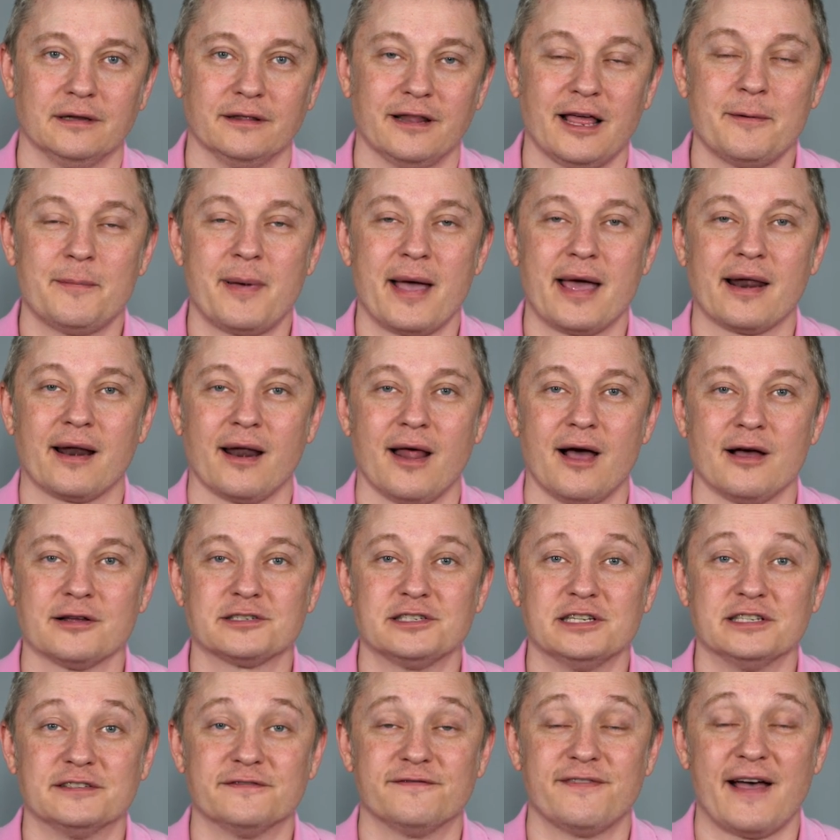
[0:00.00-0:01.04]
Laban
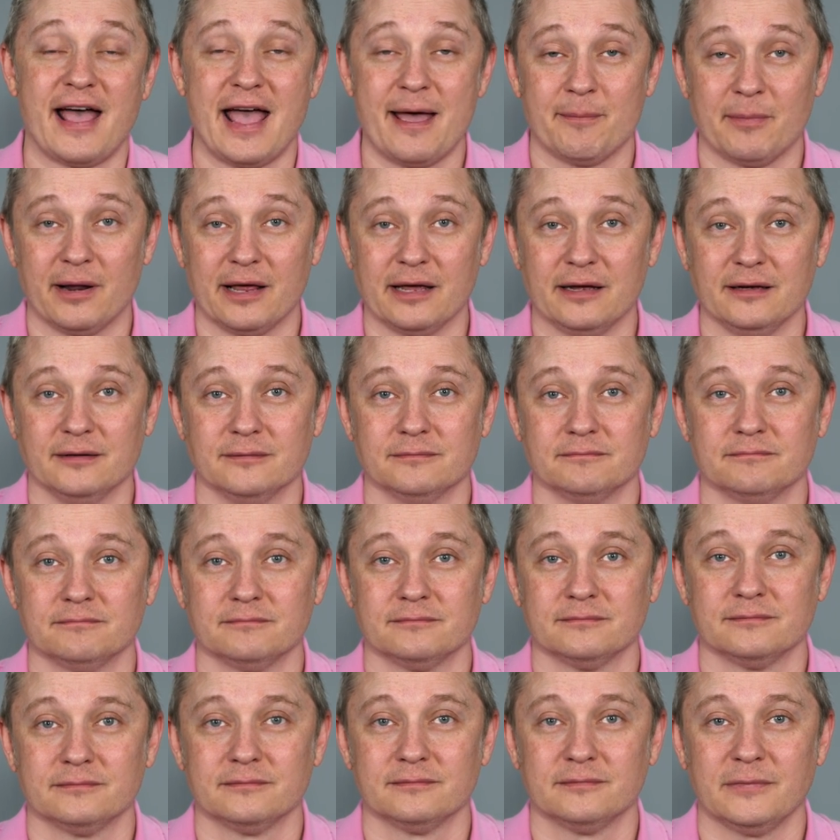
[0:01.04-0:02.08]
lost his family.
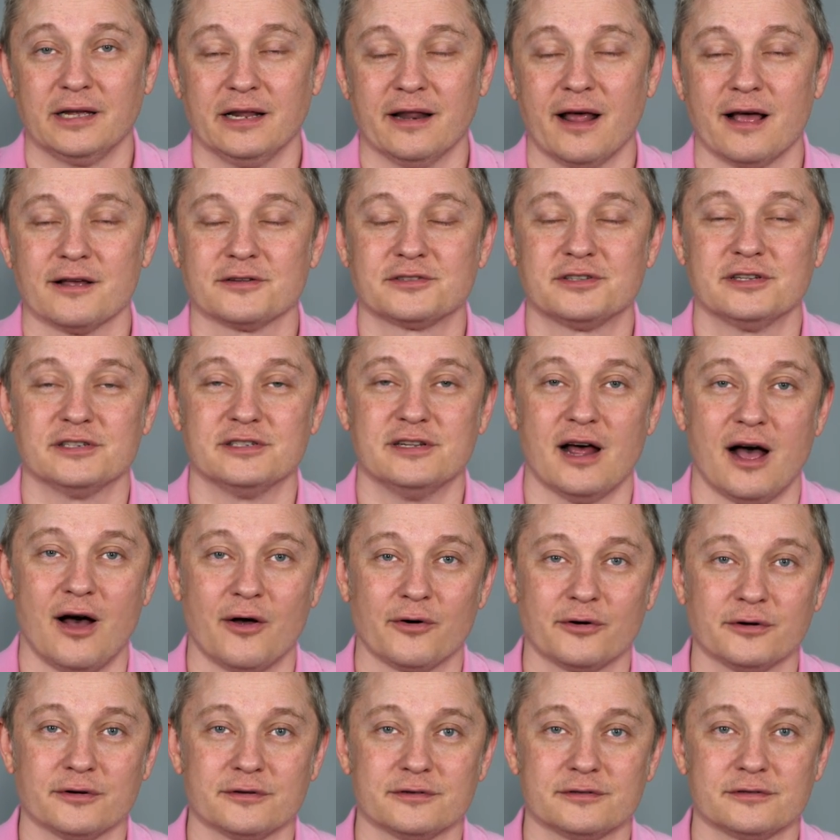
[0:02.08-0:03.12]
He lost his
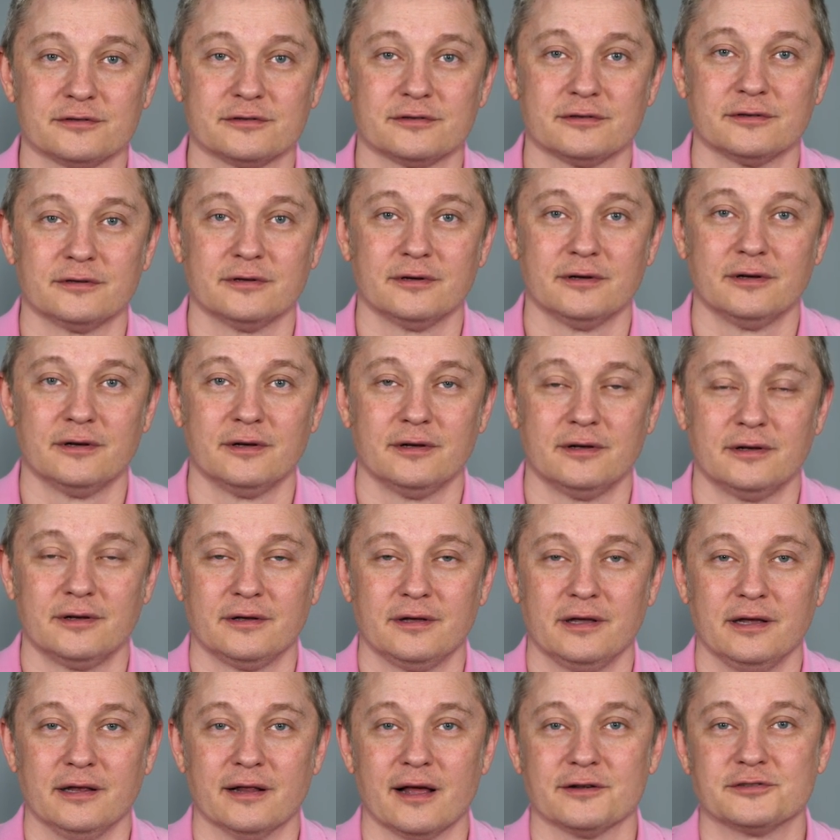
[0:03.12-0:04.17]
daughters.
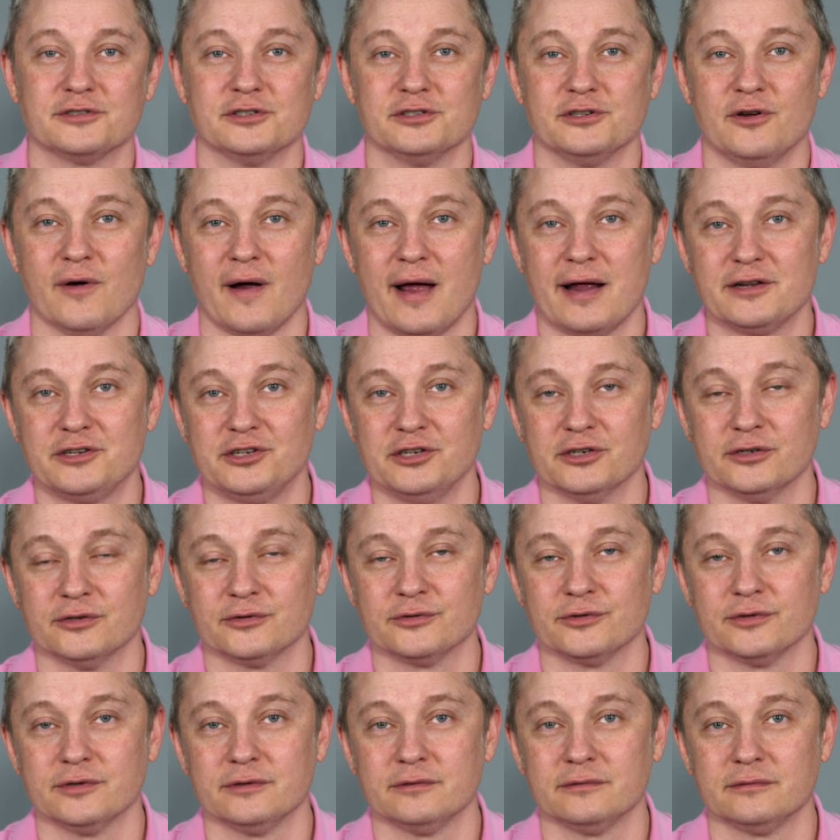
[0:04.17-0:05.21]
He lost his
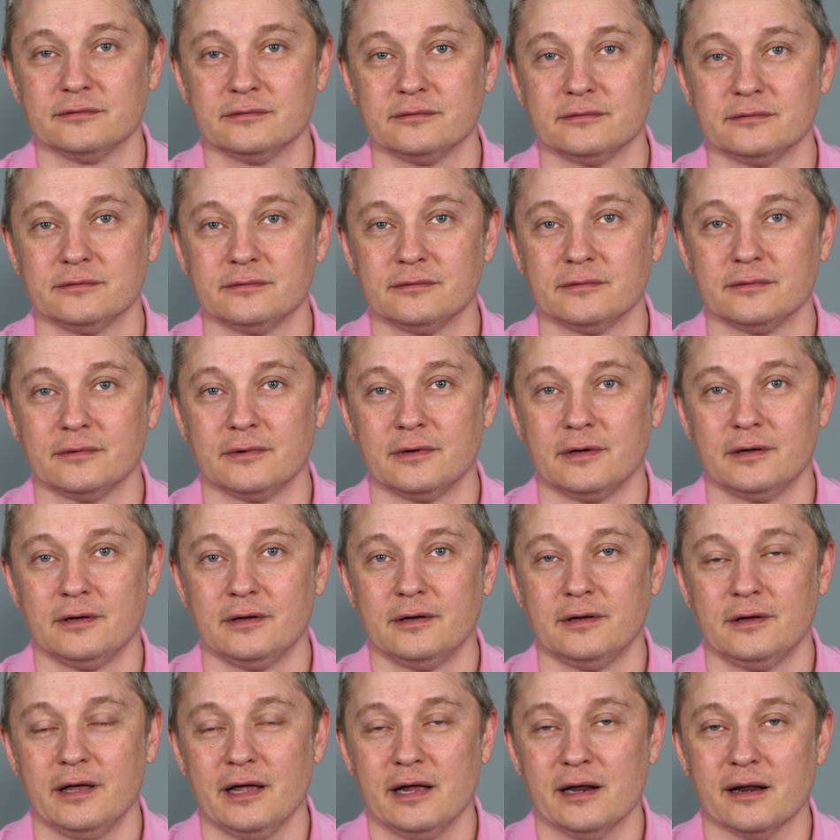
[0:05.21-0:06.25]
grandchildren.
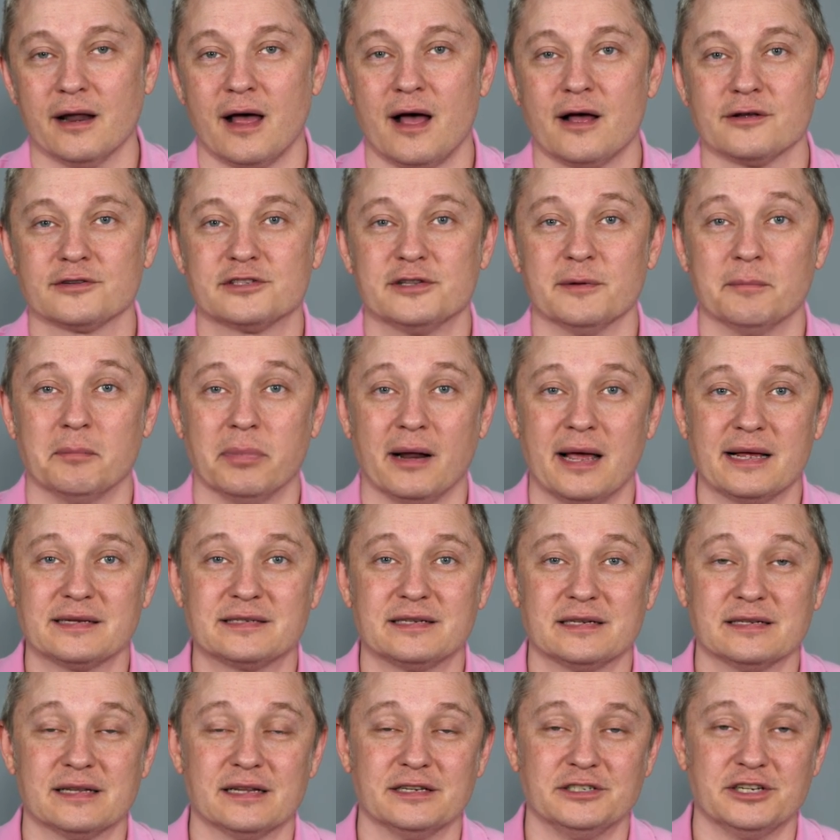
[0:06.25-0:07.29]
He lost the
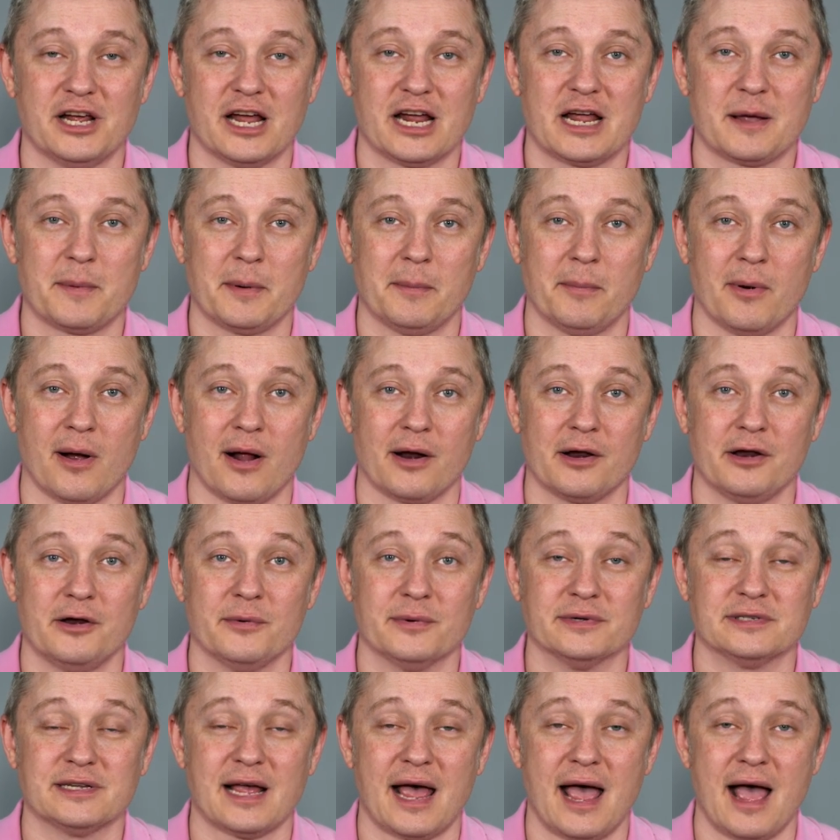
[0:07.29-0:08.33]
blessings that Jacob had brought
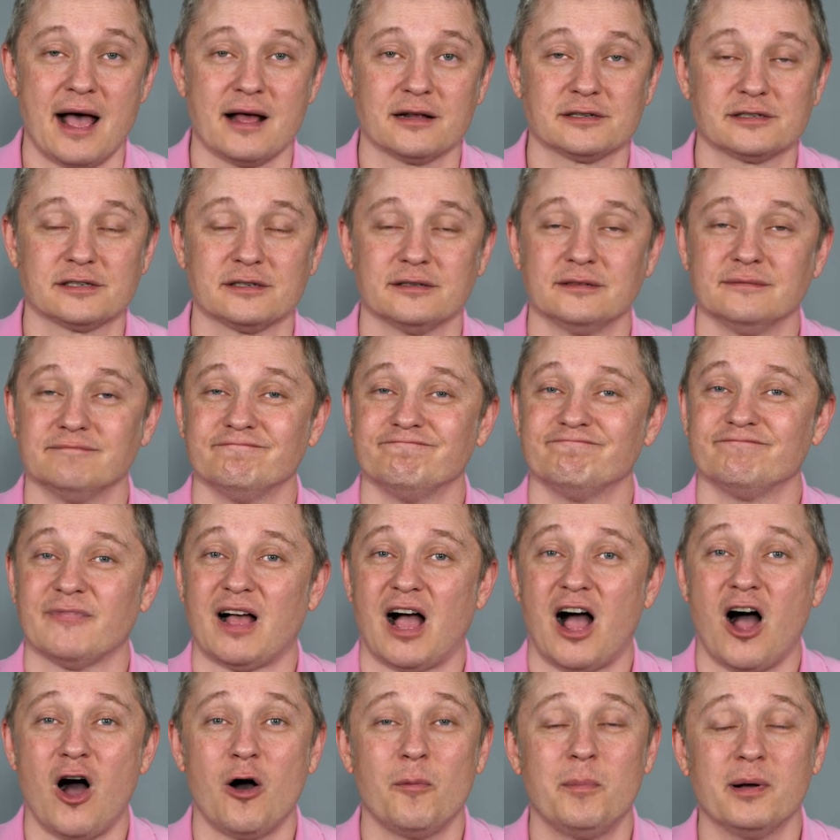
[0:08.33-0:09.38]
into his house,
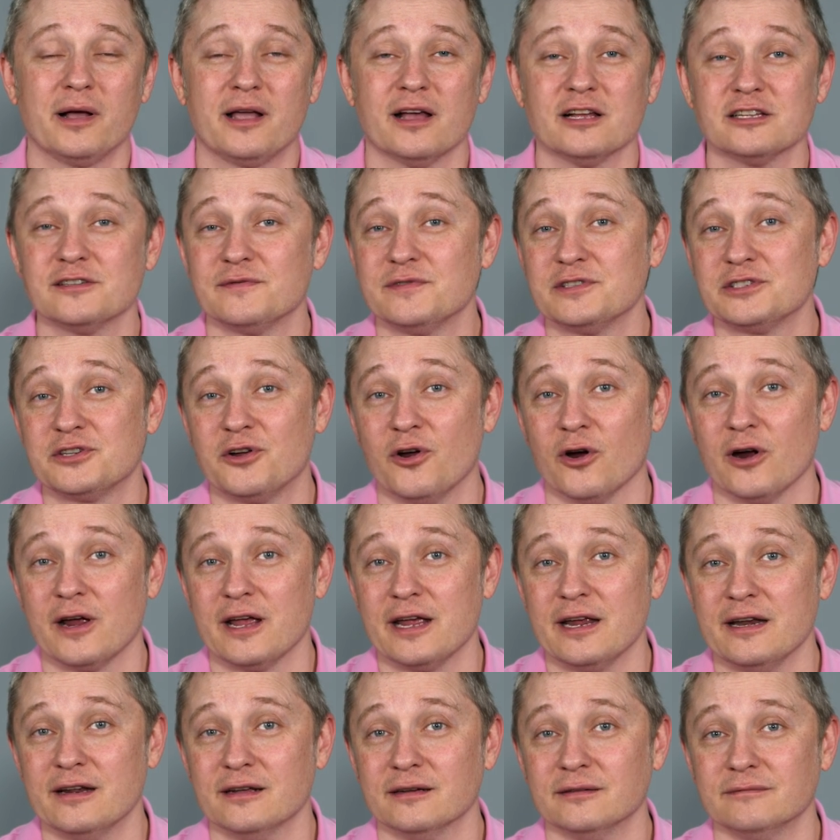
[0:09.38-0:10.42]
all because of his
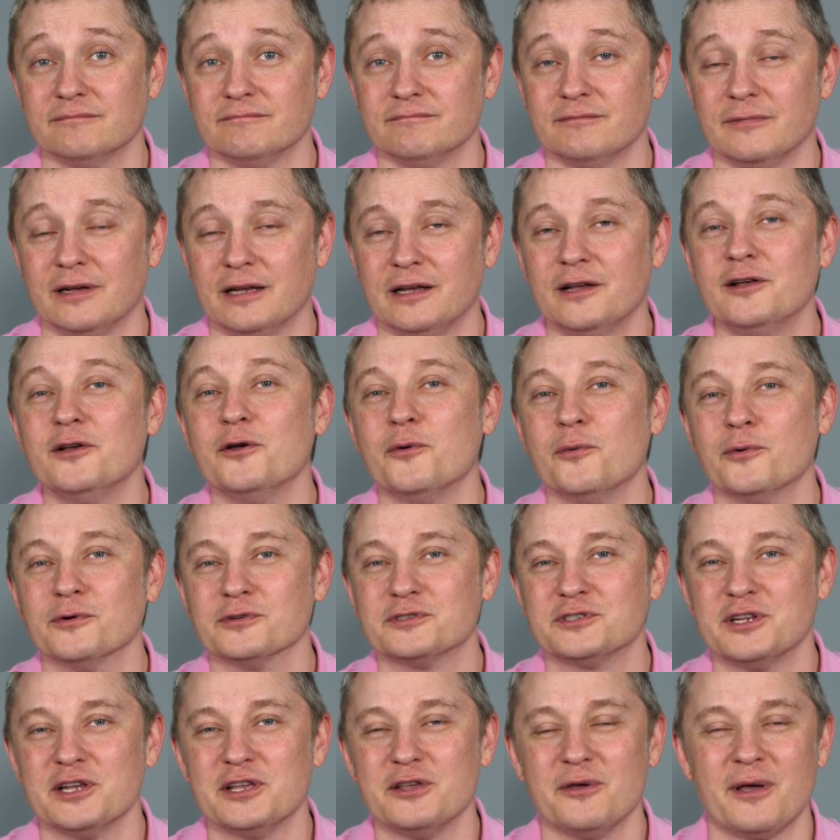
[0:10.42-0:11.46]
greed. We'll
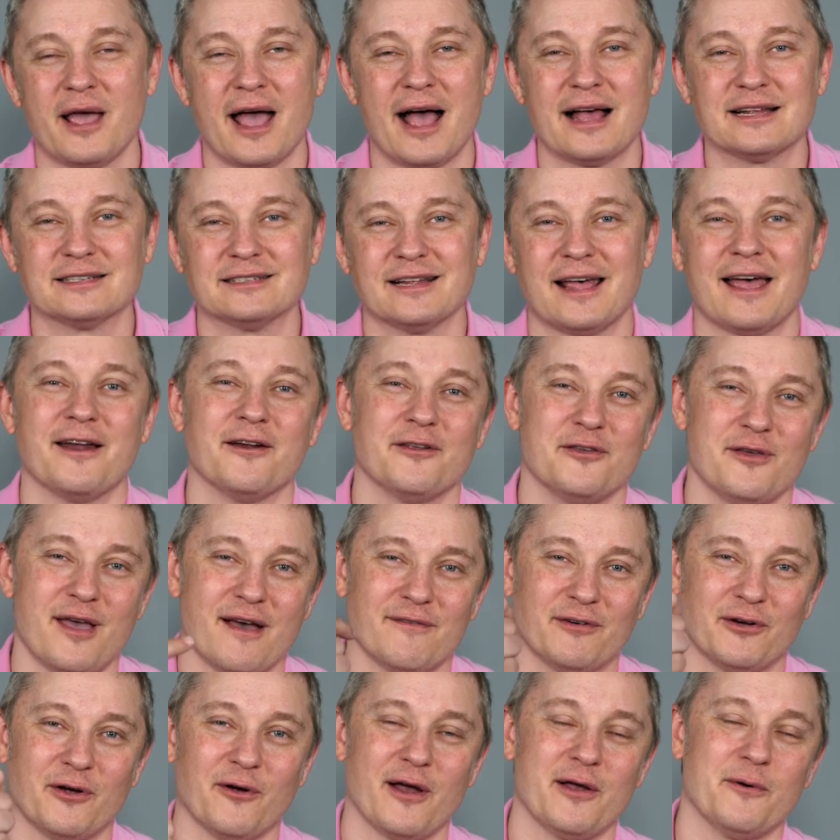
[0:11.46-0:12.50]
see you guys later. You
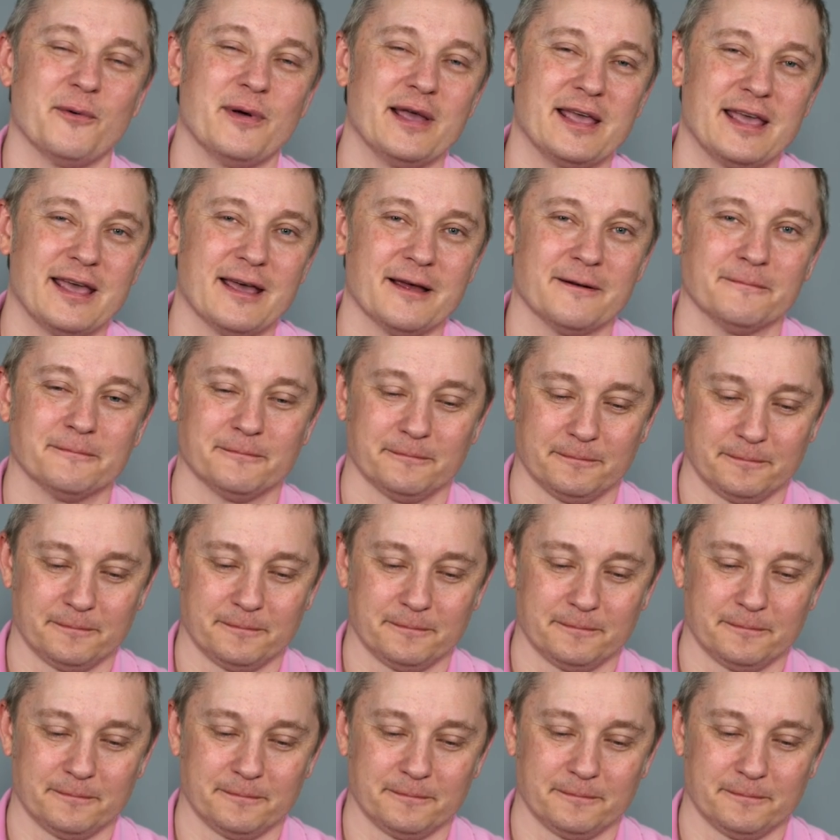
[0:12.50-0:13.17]
have a great weekend.